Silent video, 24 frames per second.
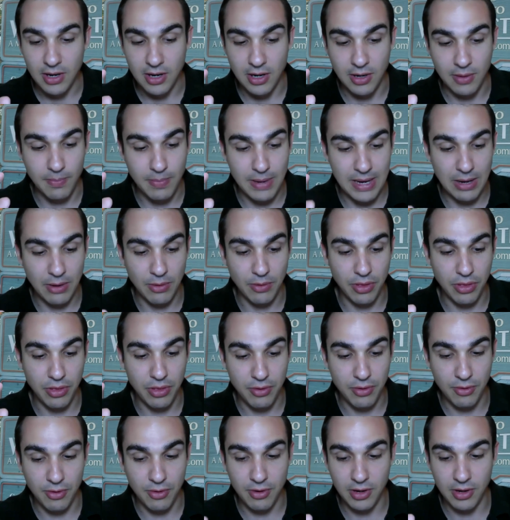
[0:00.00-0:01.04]
about
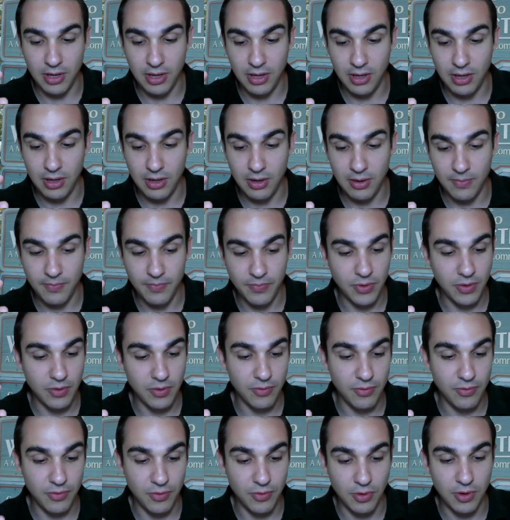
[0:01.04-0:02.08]

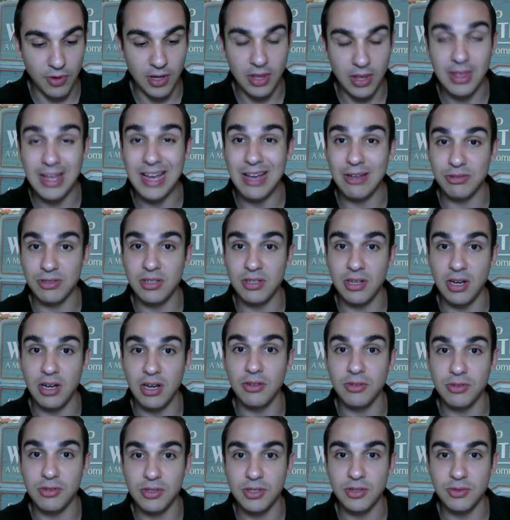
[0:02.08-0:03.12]

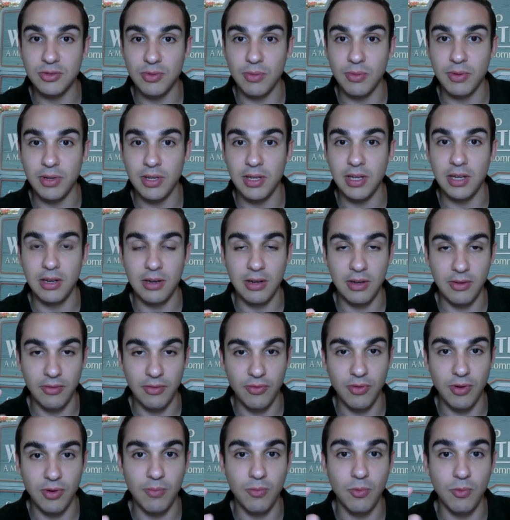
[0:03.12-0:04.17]
$40,000 is what we did
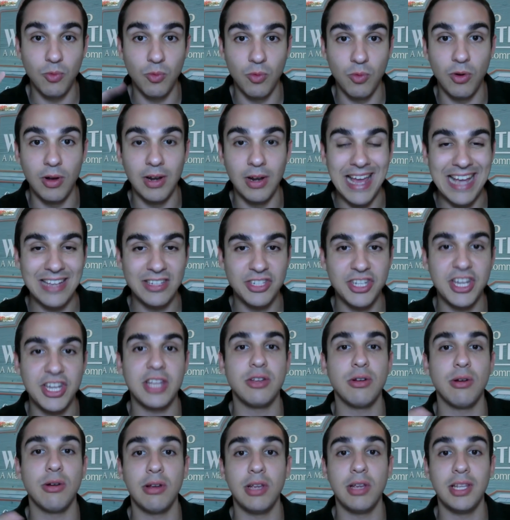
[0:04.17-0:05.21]
from last
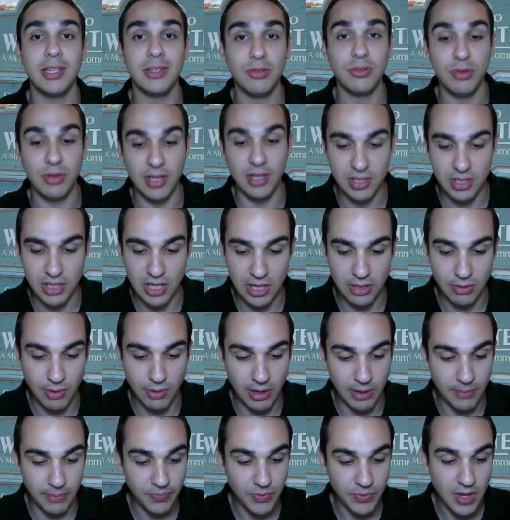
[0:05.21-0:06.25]
January to this
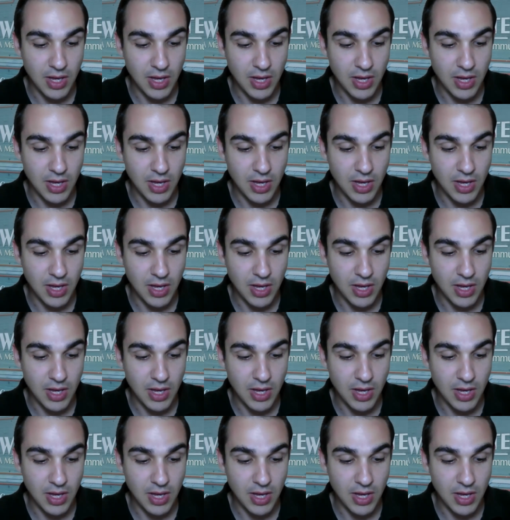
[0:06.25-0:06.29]
January.